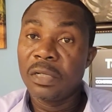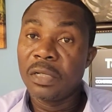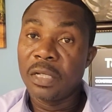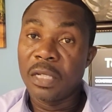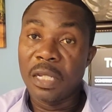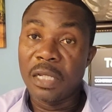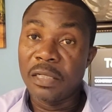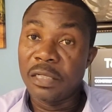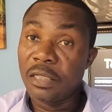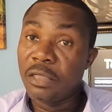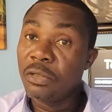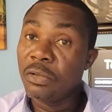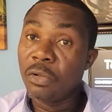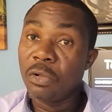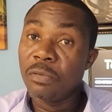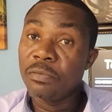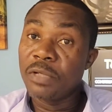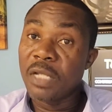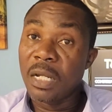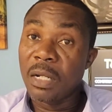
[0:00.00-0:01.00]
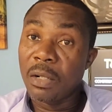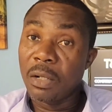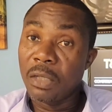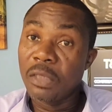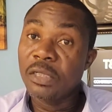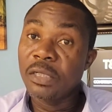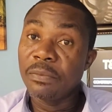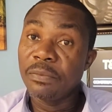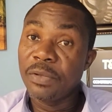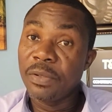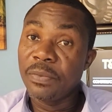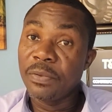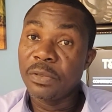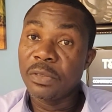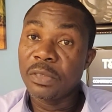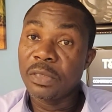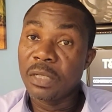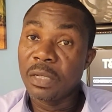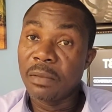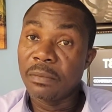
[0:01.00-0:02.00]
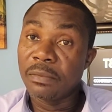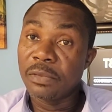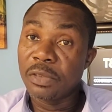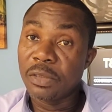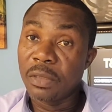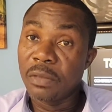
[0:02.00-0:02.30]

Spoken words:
yeah, these homes are costing people some